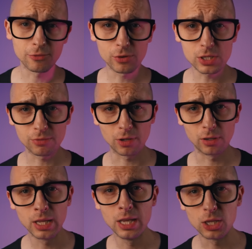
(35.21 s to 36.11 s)
first of
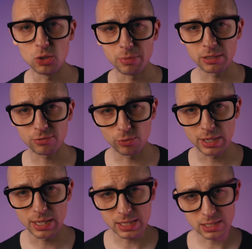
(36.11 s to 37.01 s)
all, you might have
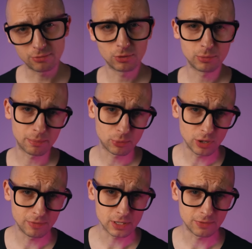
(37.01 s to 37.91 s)
already guessed it from my
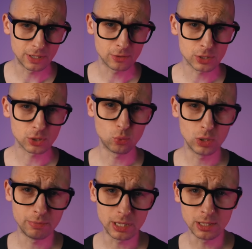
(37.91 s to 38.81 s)
previous videos,
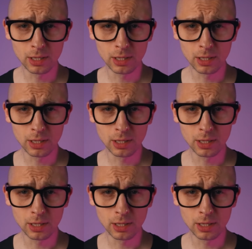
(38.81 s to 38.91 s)
will be